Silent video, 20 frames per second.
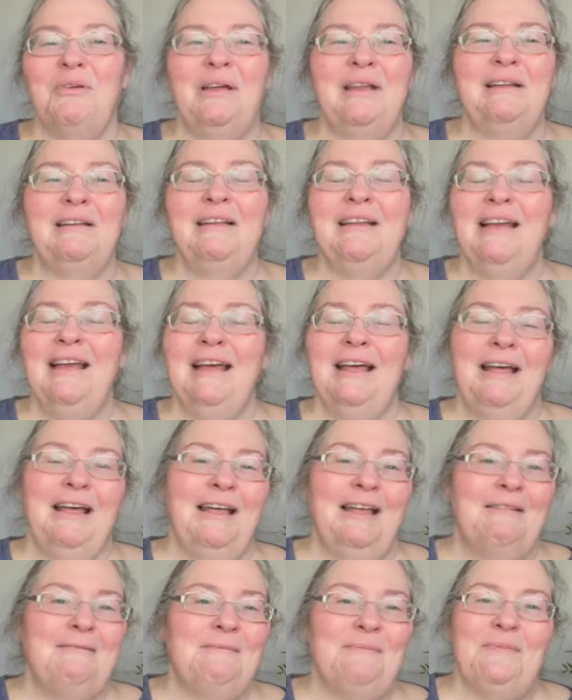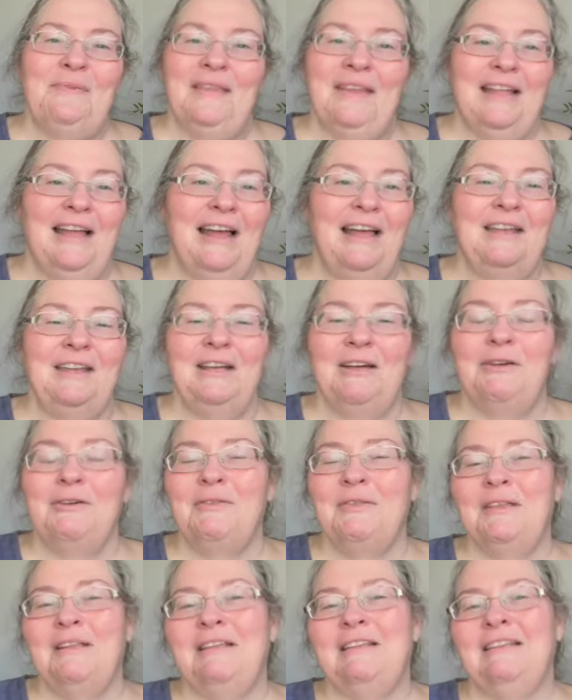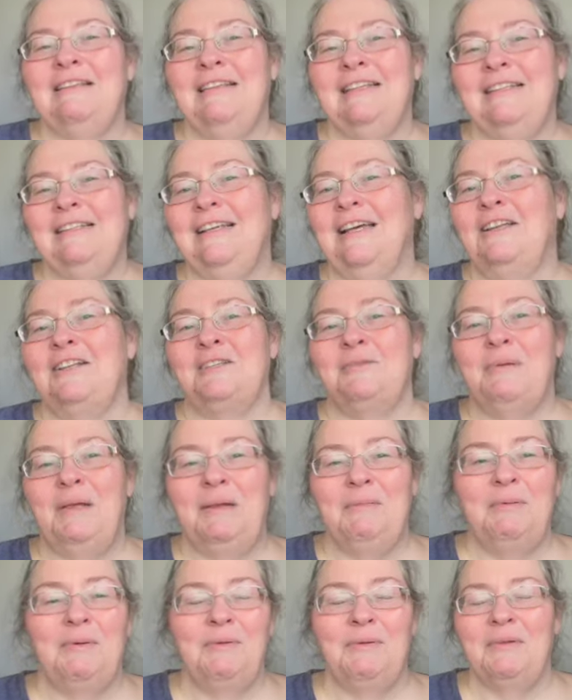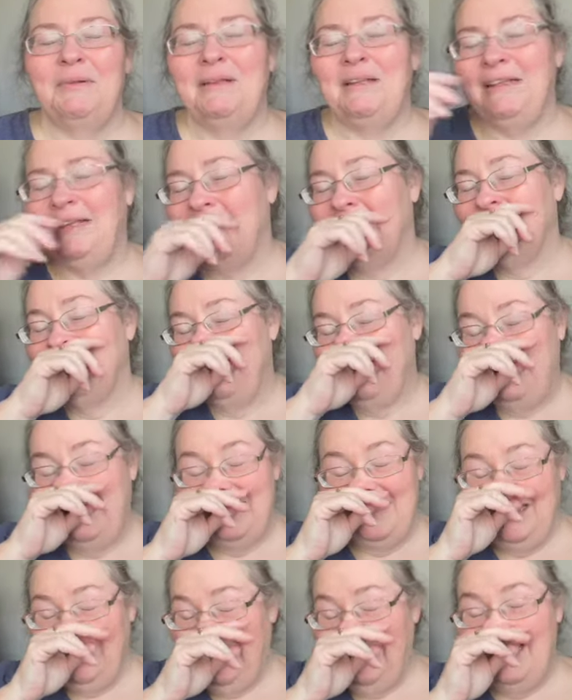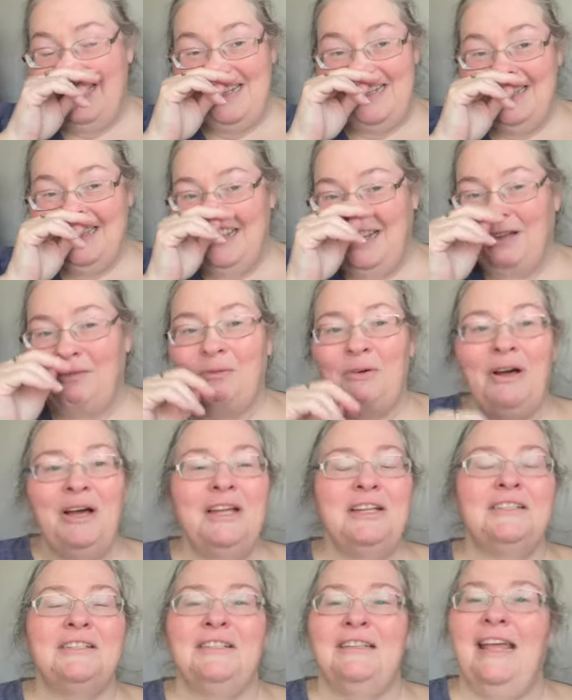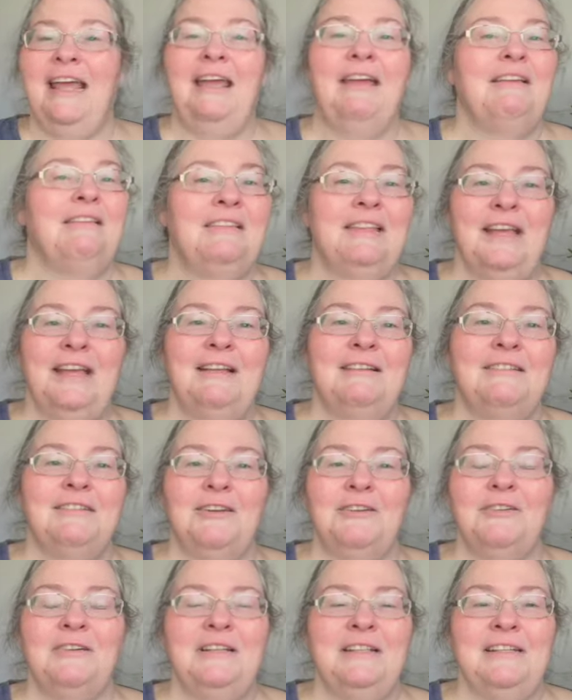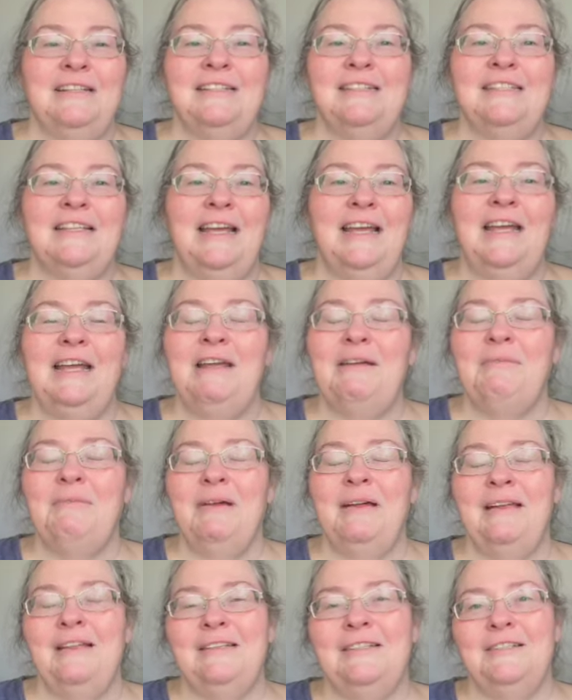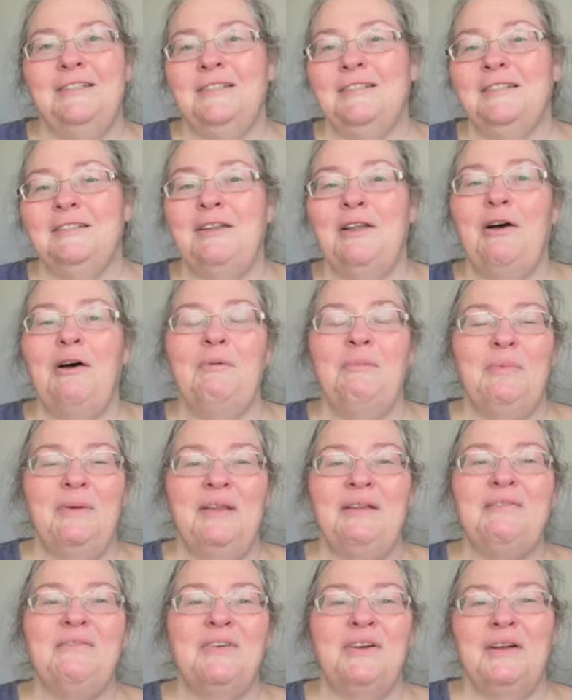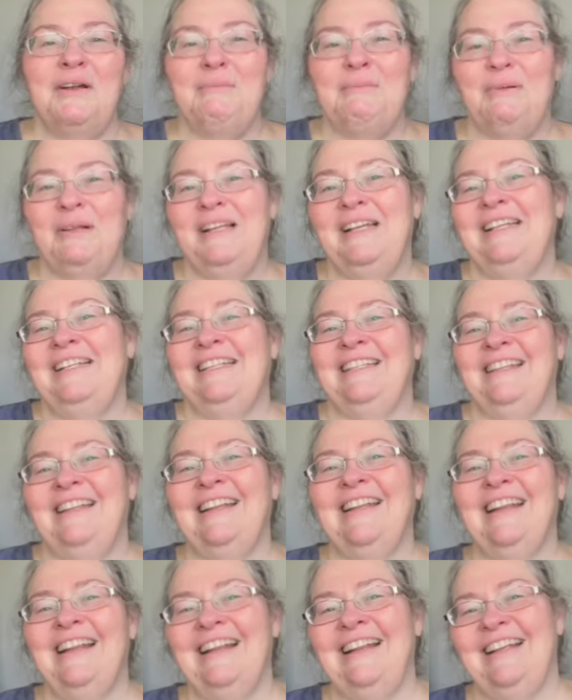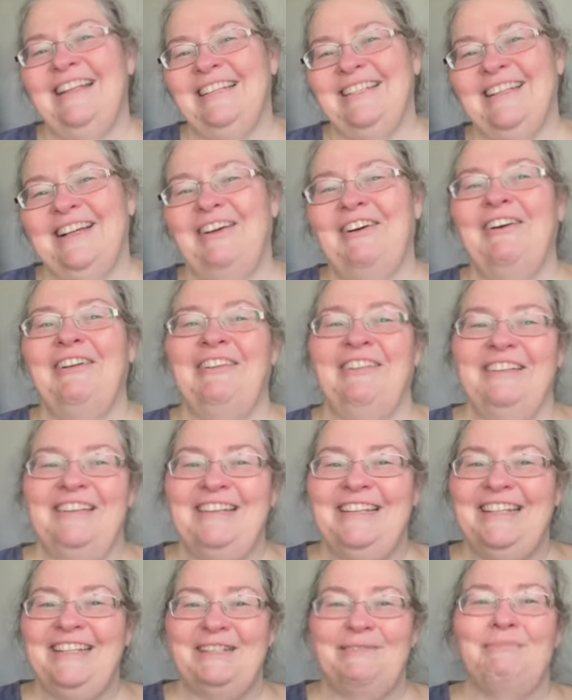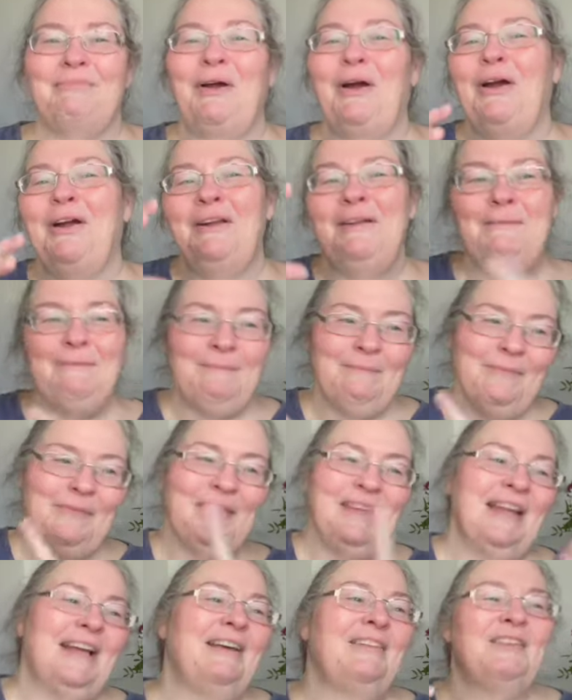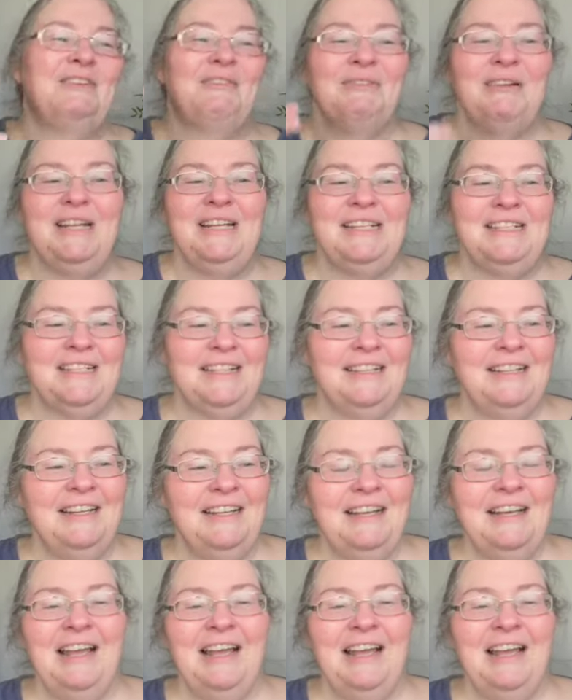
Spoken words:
And I know the Dutch people, the Dutch ladies that I watch, they're talking the same. It's just not been very pleasant at all in this part of the region.